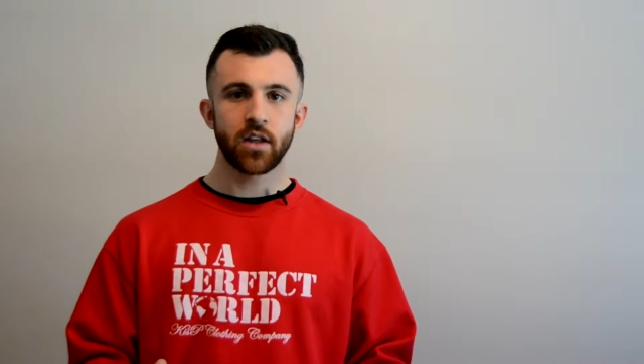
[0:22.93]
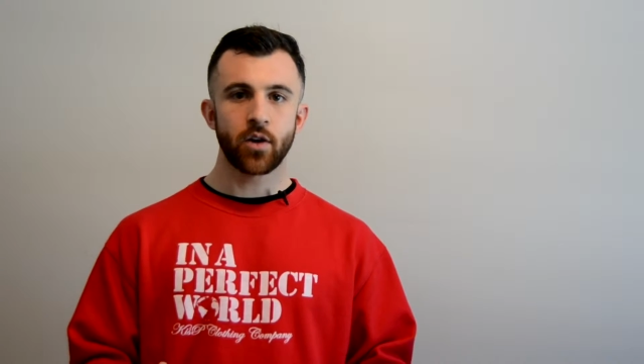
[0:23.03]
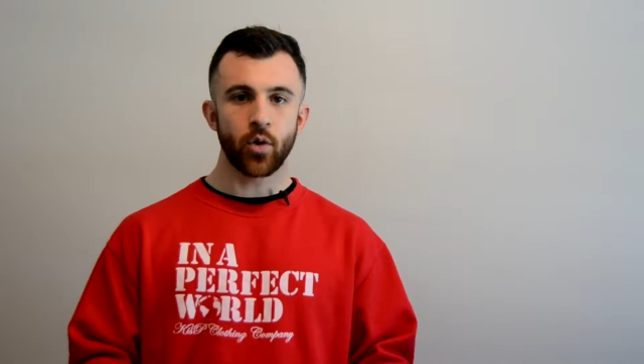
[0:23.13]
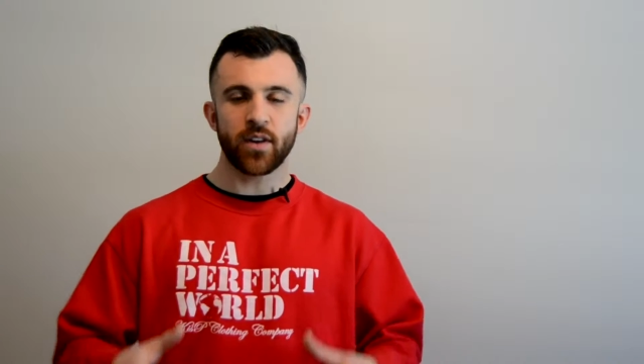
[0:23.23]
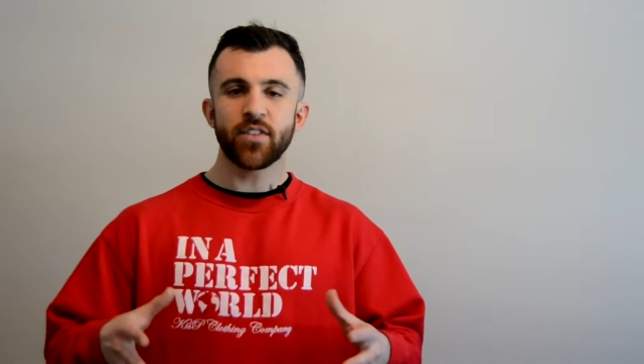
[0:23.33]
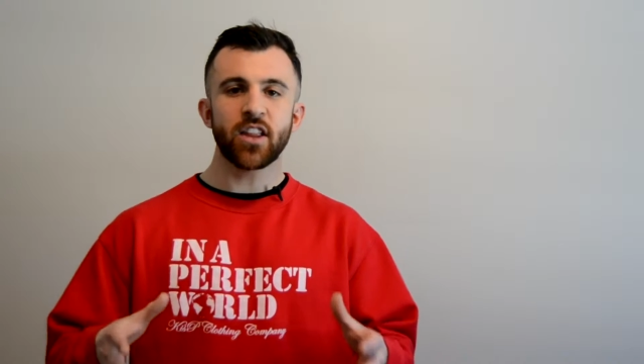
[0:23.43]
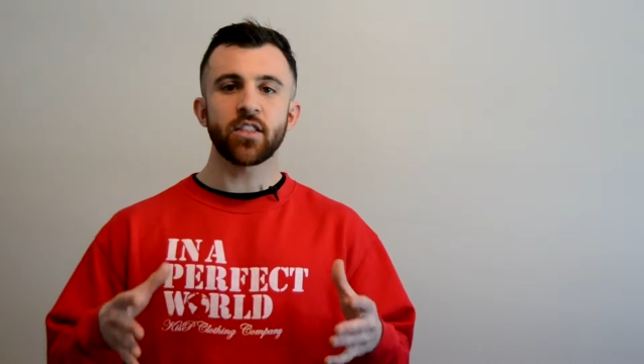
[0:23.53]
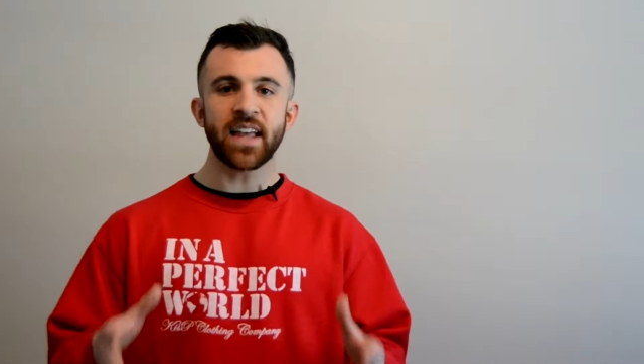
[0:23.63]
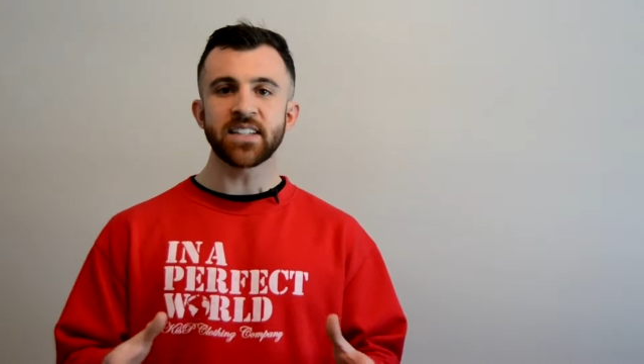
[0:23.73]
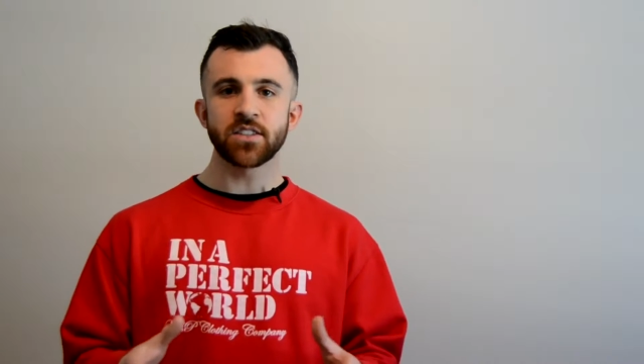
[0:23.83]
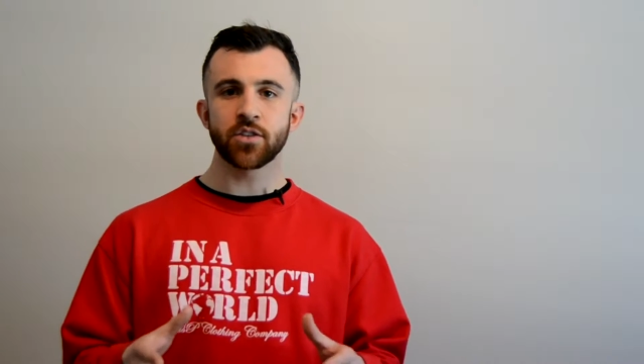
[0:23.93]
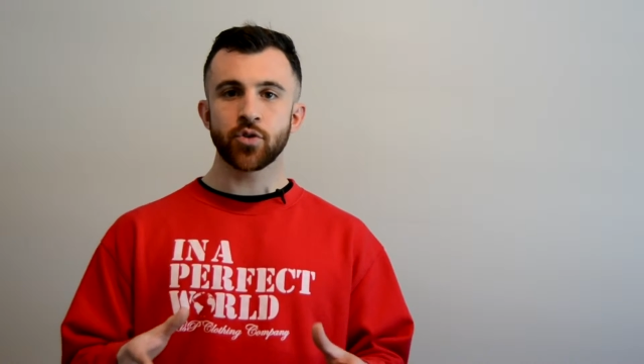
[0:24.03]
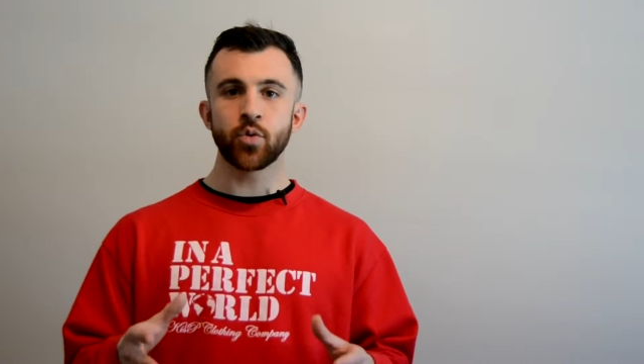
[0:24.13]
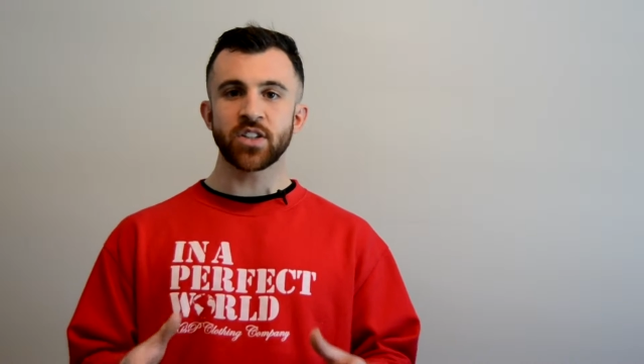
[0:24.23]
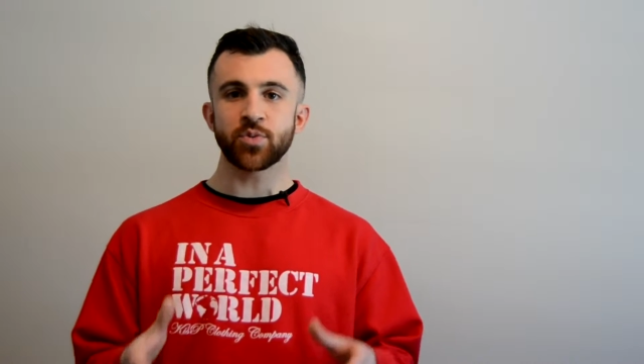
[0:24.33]
or even the lens
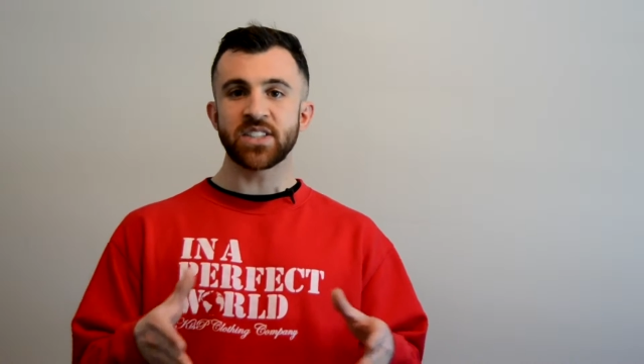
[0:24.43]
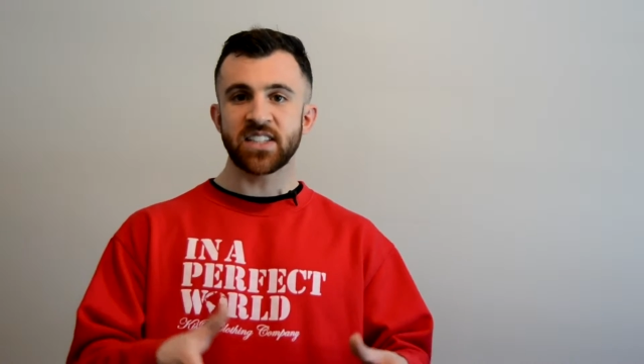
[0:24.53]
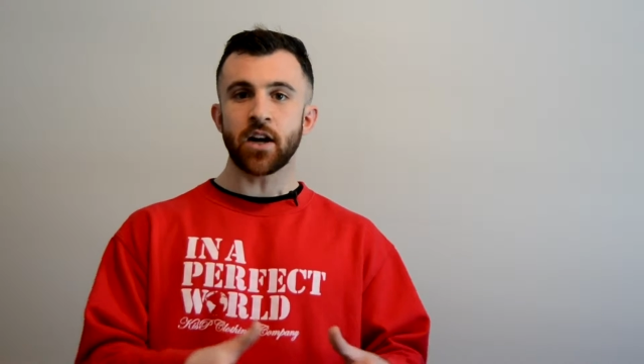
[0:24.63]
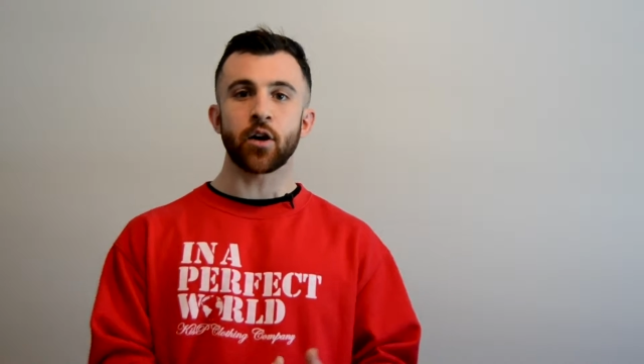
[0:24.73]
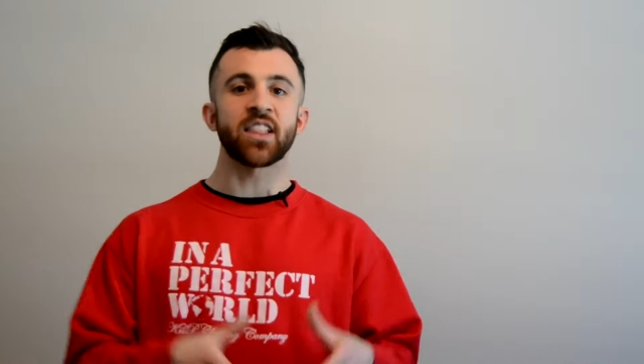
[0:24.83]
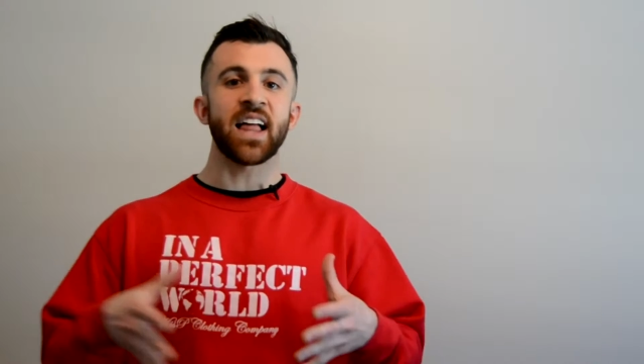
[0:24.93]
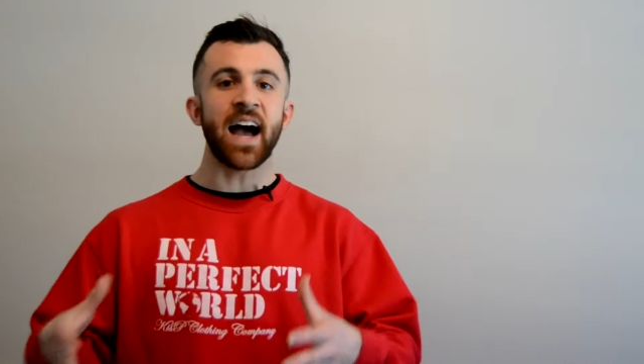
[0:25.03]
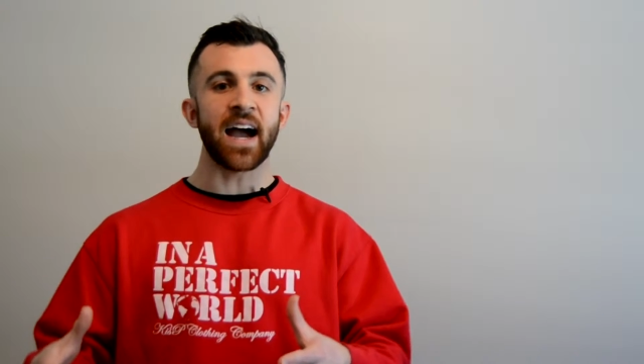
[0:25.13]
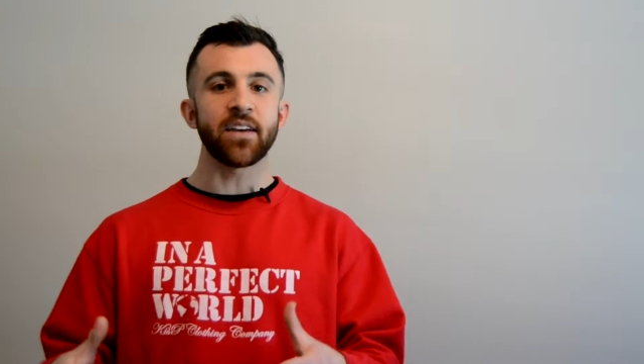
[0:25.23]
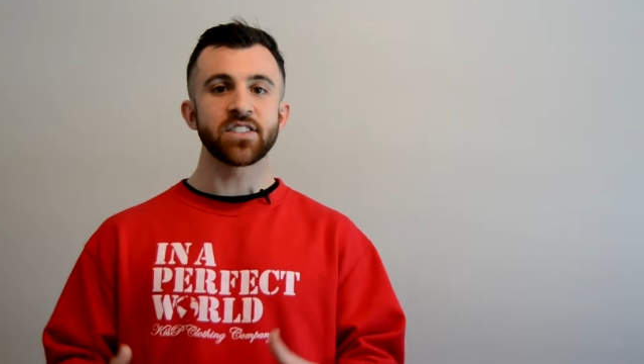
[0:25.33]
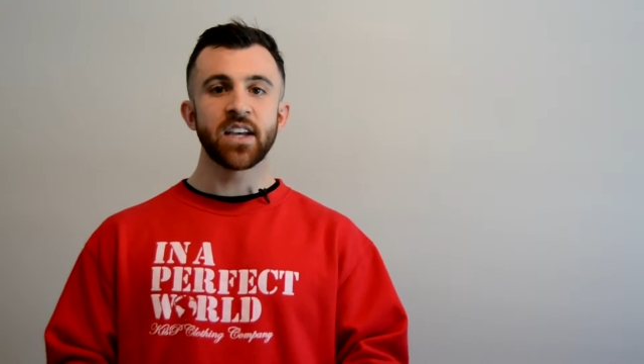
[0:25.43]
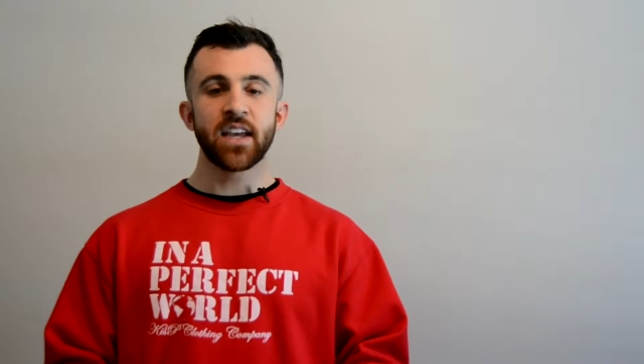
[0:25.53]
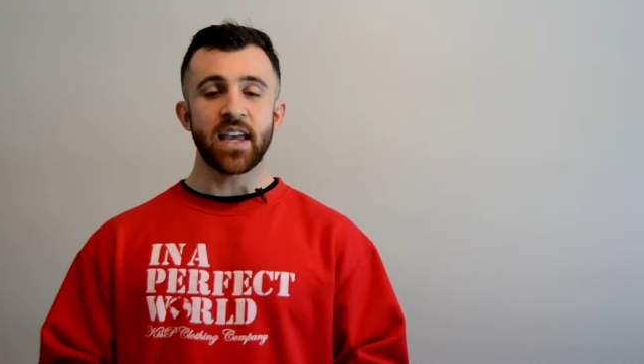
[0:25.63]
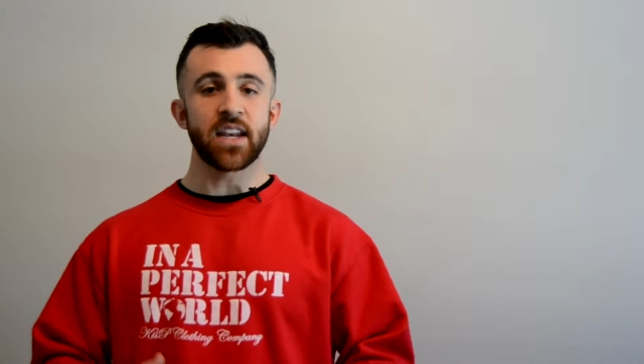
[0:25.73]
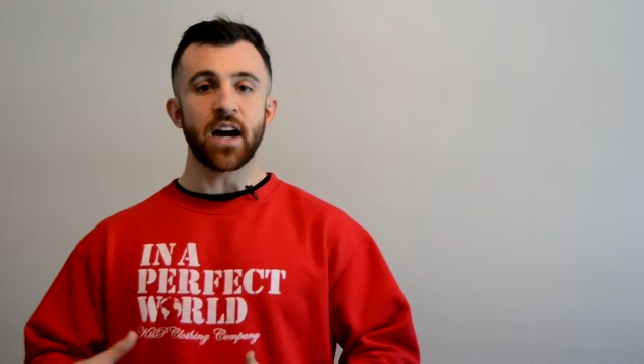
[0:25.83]
through which we see our lives
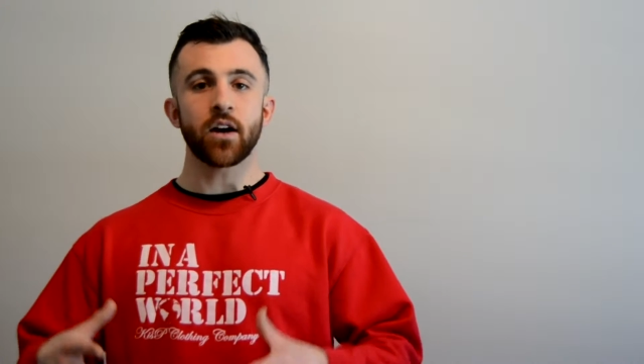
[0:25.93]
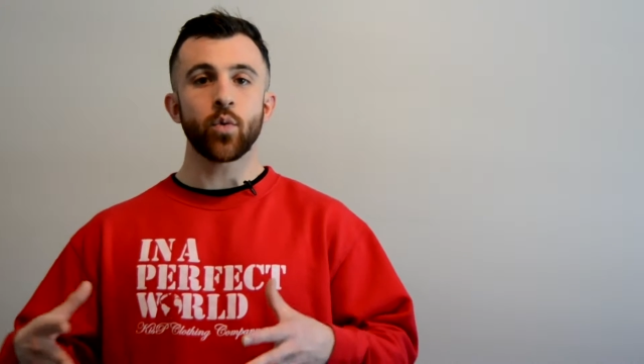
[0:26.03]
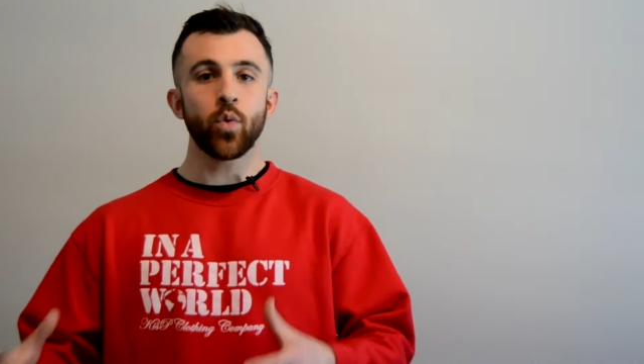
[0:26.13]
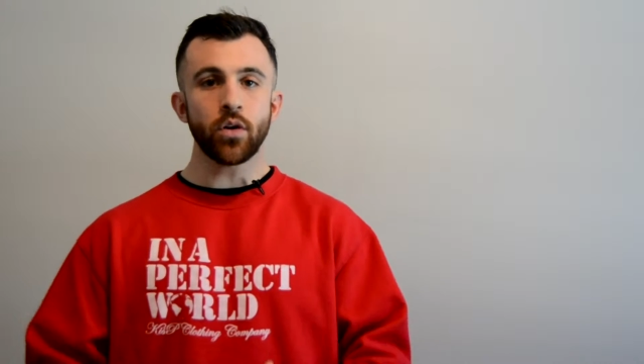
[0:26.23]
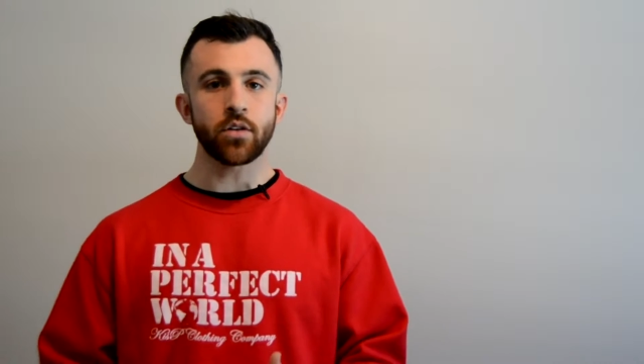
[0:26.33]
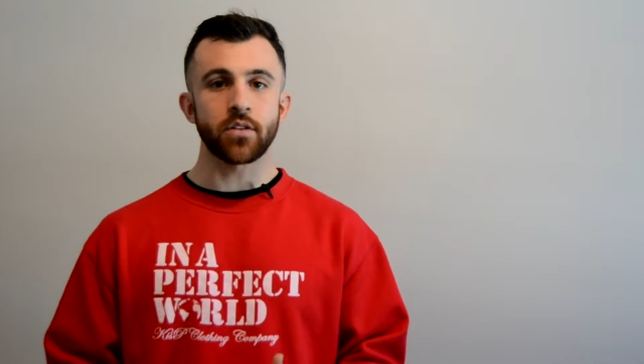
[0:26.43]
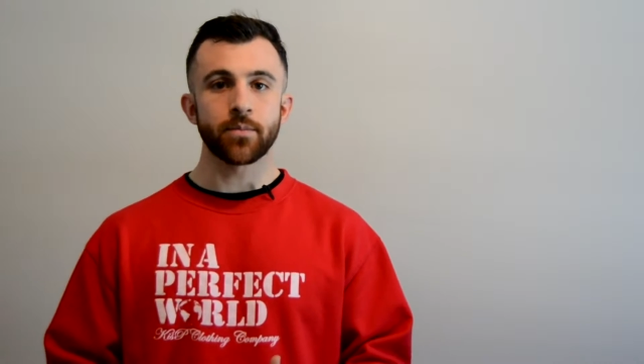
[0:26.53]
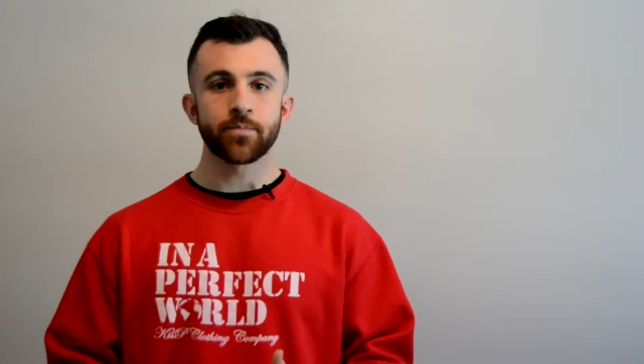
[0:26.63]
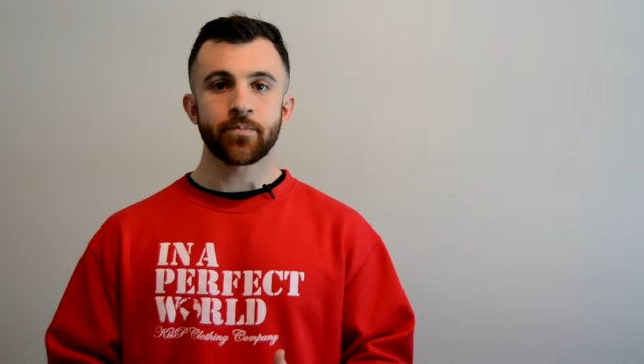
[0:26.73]
in our world.